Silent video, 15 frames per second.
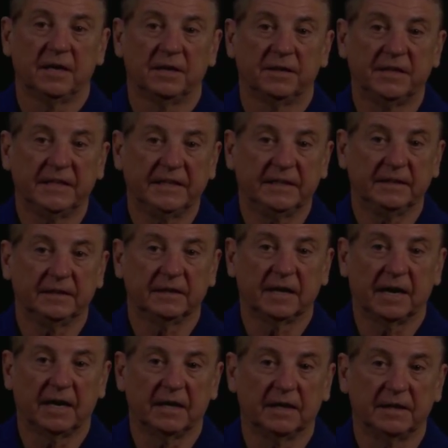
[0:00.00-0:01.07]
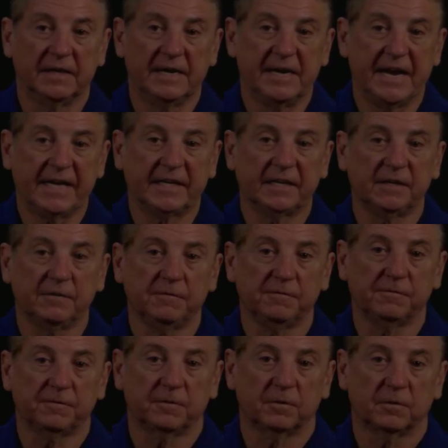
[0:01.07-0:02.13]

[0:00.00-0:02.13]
the negative